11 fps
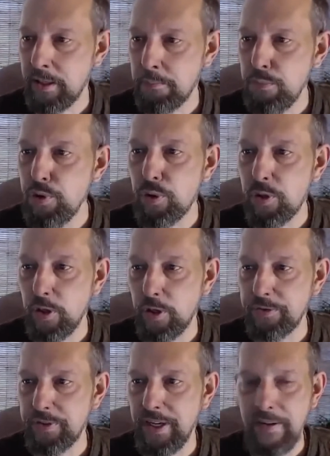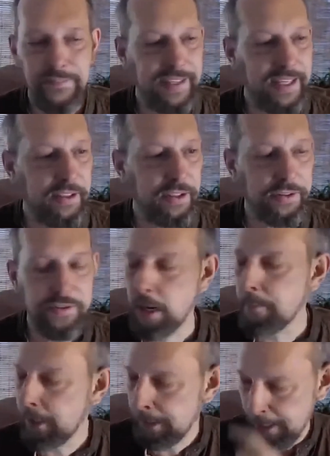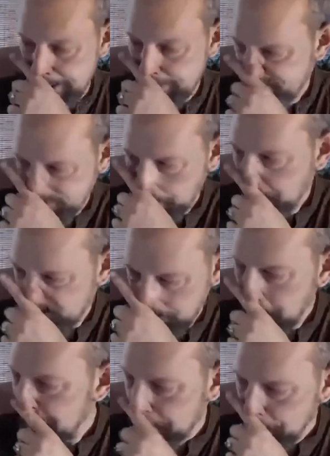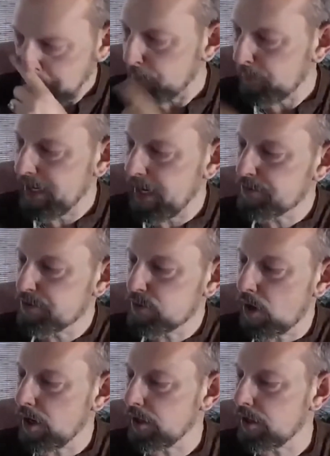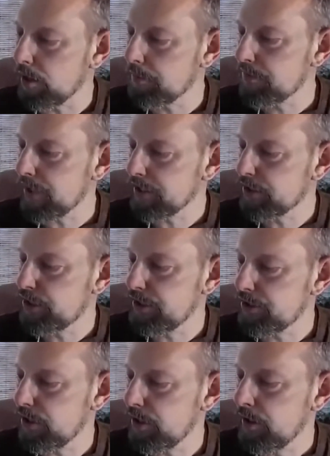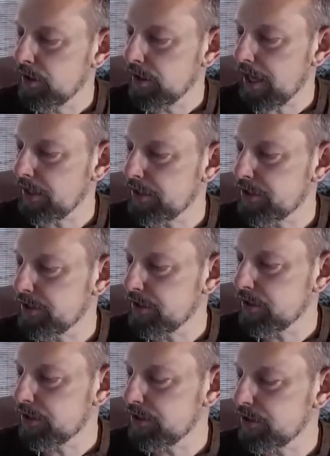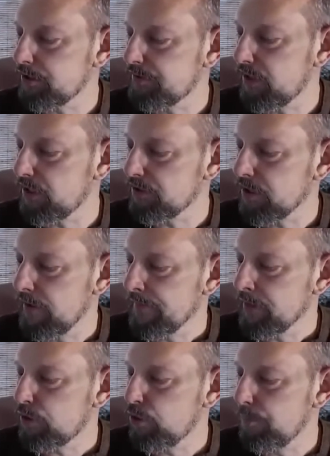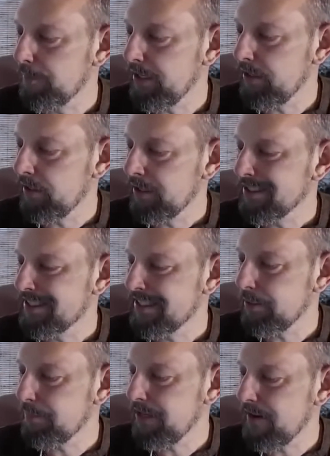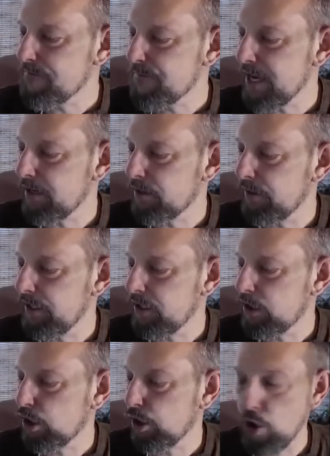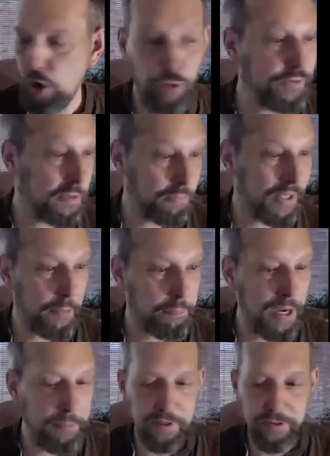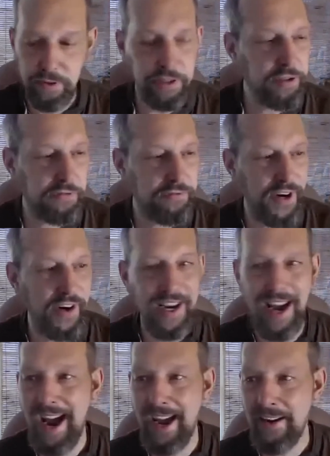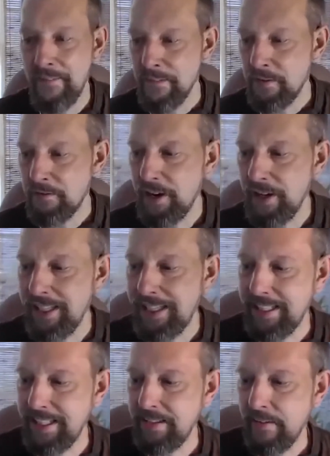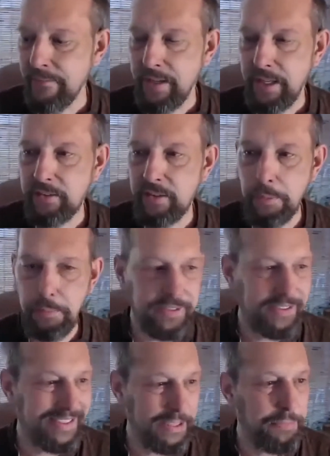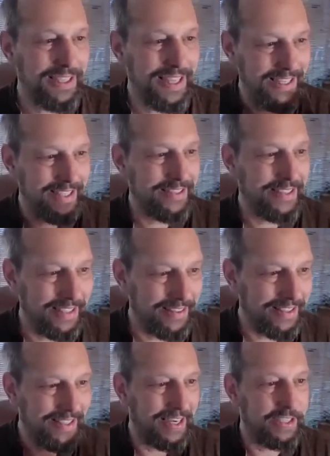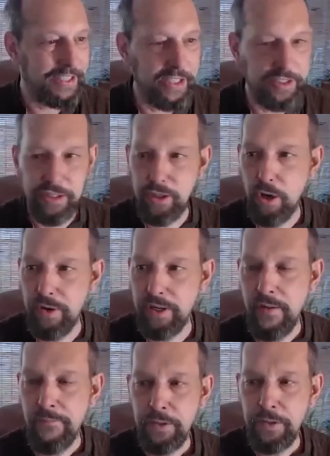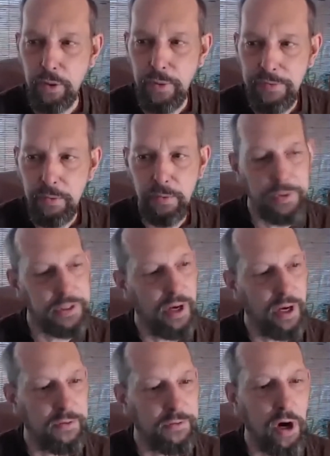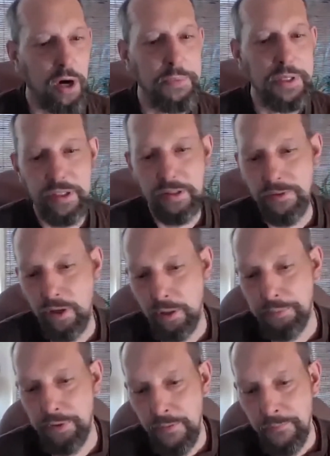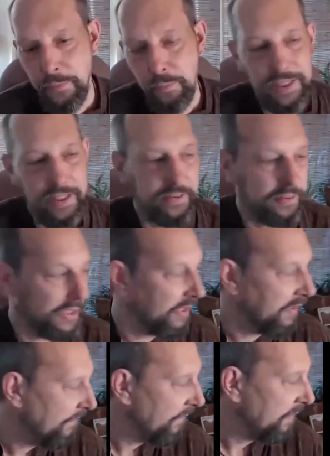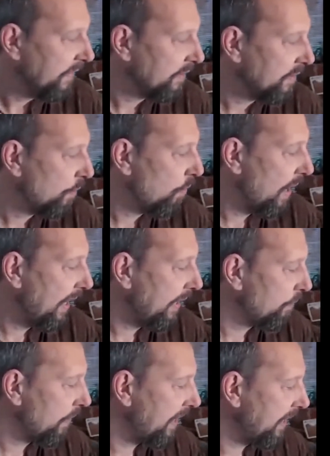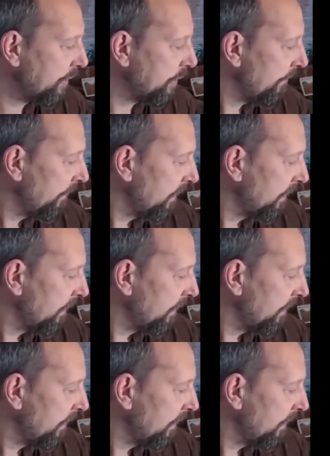mucosa in your stomach lining. And here we have stronger herbs like ginger, a lot of ginger. Ginger's first. Cumin, cinnamon, fenugreek, cloves, black pepper. So this is very hot, very heating, somewhat stimulating to get the digestion going. So even when we talk of carminative herbs, we can see there's a wide range.